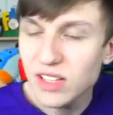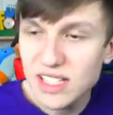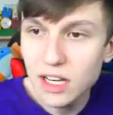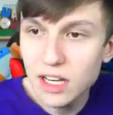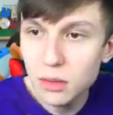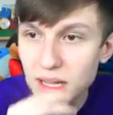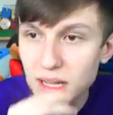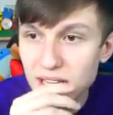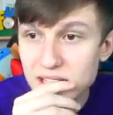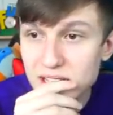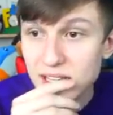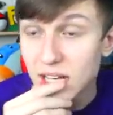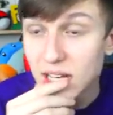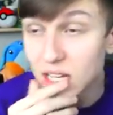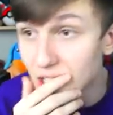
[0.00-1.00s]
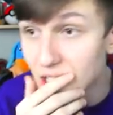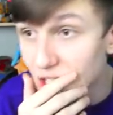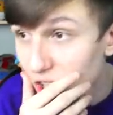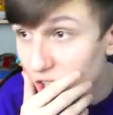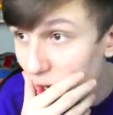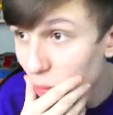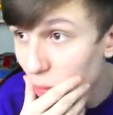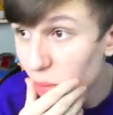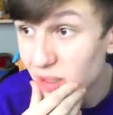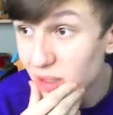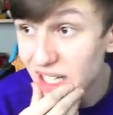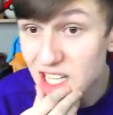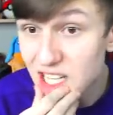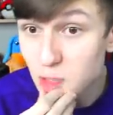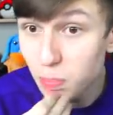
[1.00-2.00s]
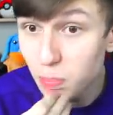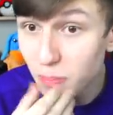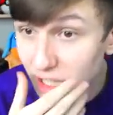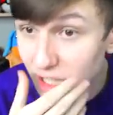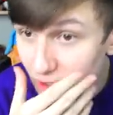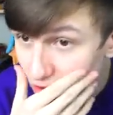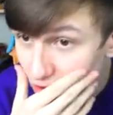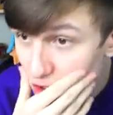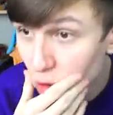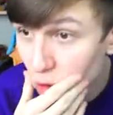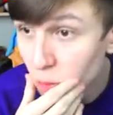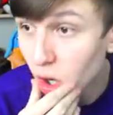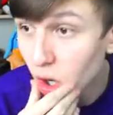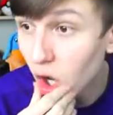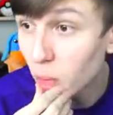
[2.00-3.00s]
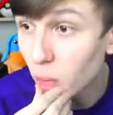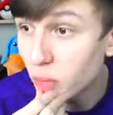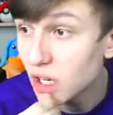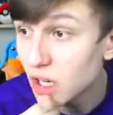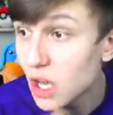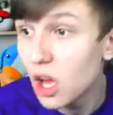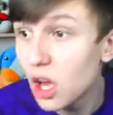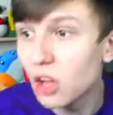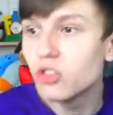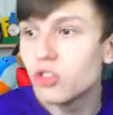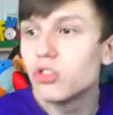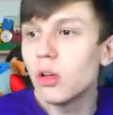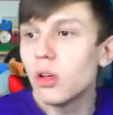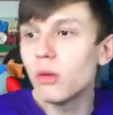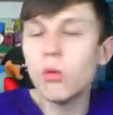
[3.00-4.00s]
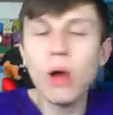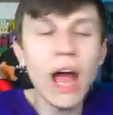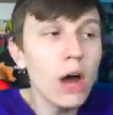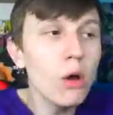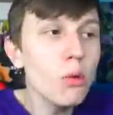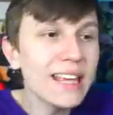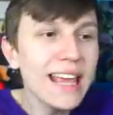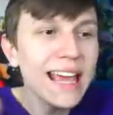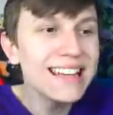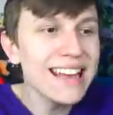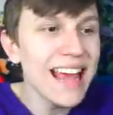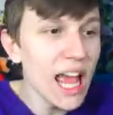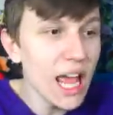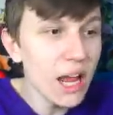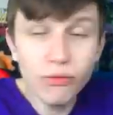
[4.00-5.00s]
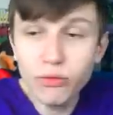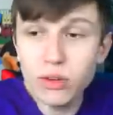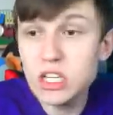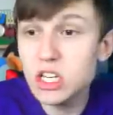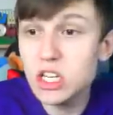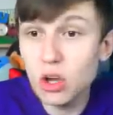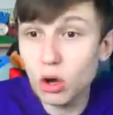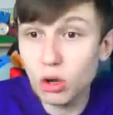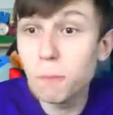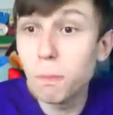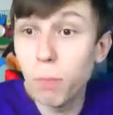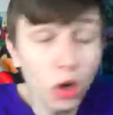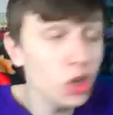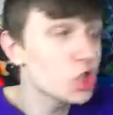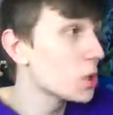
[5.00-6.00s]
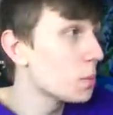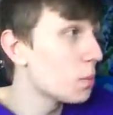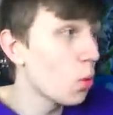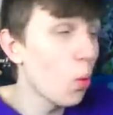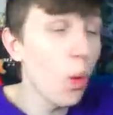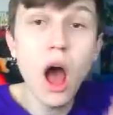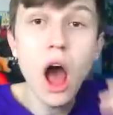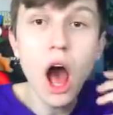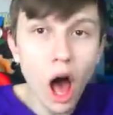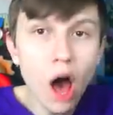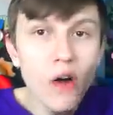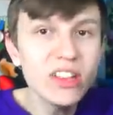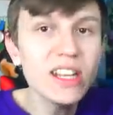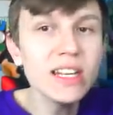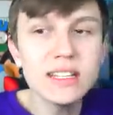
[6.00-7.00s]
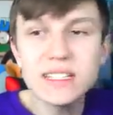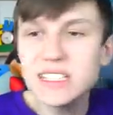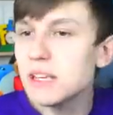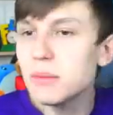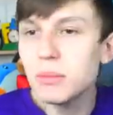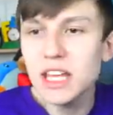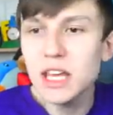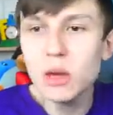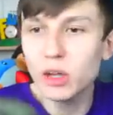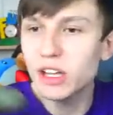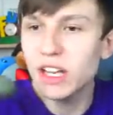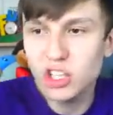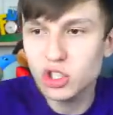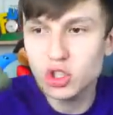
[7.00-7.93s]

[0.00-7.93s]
centre mids, come on, please make De Jong pop. How are we getting every De Jong possible other than the team of the year one? That's